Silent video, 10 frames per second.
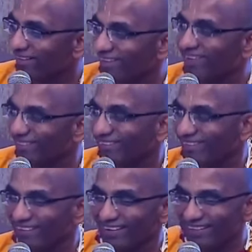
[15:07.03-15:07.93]

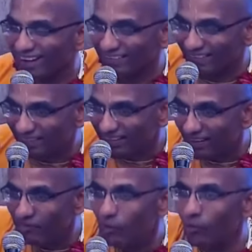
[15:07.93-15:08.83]
So it is that, that
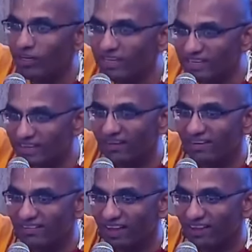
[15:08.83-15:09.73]
there's no linear
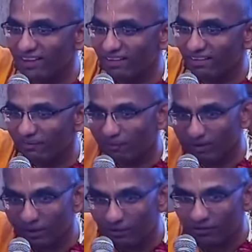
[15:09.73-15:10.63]
desire,
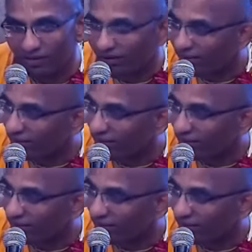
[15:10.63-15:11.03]
but there was a